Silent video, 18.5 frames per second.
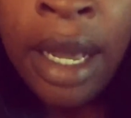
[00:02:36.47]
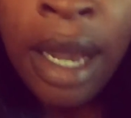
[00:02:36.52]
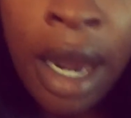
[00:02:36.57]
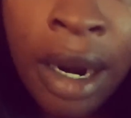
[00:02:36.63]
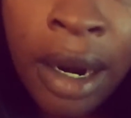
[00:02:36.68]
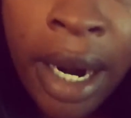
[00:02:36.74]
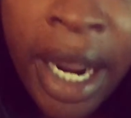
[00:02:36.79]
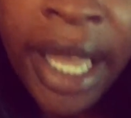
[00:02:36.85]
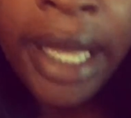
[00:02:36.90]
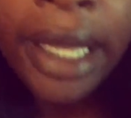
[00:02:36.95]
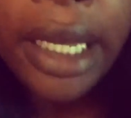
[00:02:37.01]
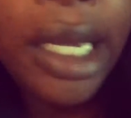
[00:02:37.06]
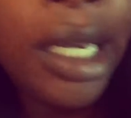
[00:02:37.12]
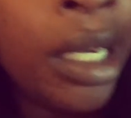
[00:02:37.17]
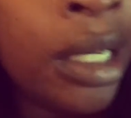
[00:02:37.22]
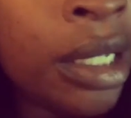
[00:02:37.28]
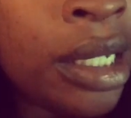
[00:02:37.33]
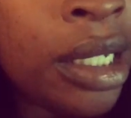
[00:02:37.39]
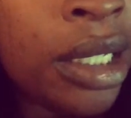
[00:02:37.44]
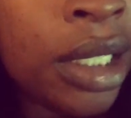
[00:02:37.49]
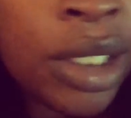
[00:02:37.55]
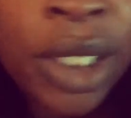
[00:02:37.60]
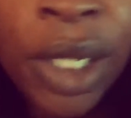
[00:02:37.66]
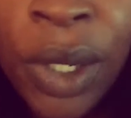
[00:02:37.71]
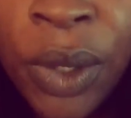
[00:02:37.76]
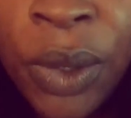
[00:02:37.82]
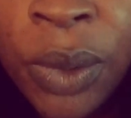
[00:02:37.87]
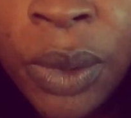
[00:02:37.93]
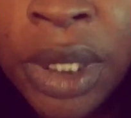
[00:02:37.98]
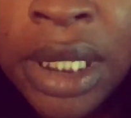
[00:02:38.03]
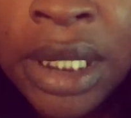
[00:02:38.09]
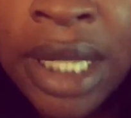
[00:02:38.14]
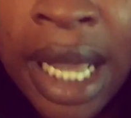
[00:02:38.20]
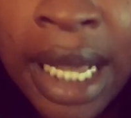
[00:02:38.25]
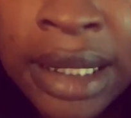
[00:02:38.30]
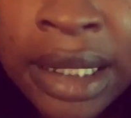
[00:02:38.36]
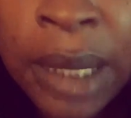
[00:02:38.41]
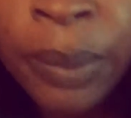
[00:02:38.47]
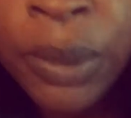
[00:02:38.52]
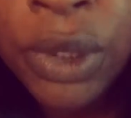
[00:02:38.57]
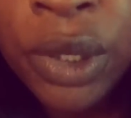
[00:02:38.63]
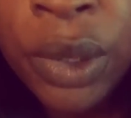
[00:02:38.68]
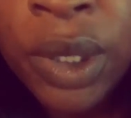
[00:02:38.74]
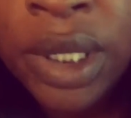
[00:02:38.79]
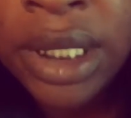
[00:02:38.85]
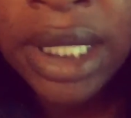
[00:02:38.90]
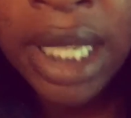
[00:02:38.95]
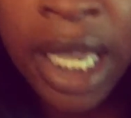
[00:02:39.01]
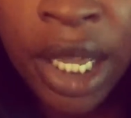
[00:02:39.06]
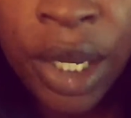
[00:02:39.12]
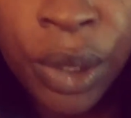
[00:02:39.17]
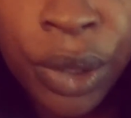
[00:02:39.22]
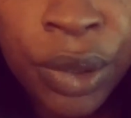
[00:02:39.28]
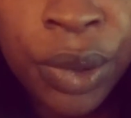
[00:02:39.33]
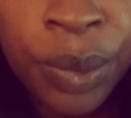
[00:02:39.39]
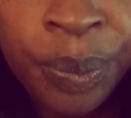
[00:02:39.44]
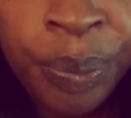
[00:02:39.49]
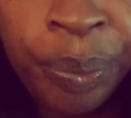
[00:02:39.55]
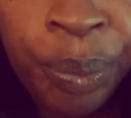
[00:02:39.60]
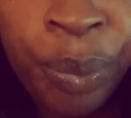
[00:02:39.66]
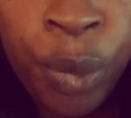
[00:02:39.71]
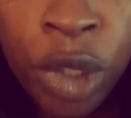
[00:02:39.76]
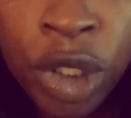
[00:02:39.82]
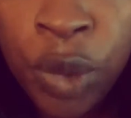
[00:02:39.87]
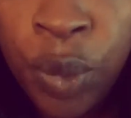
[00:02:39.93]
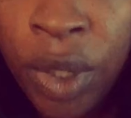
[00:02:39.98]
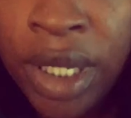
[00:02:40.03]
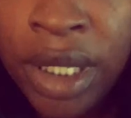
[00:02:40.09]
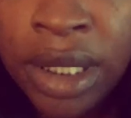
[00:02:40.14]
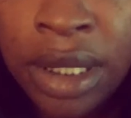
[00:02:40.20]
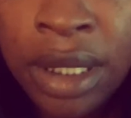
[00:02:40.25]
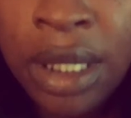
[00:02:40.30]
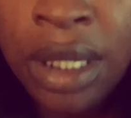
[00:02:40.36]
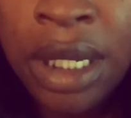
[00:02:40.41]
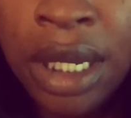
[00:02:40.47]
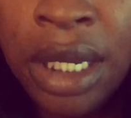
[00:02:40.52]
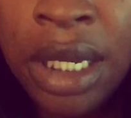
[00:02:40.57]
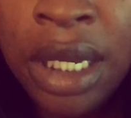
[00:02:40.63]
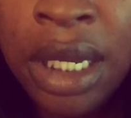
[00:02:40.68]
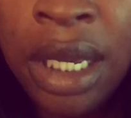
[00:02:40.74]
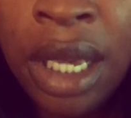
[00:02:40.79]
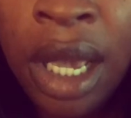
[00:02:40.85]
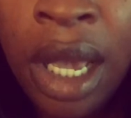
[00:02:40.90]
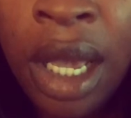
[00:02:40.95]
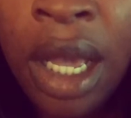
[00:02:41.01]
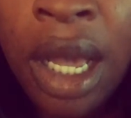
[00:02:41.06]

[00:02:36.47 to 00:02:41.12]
All right. So this last episode of Scandal, which was the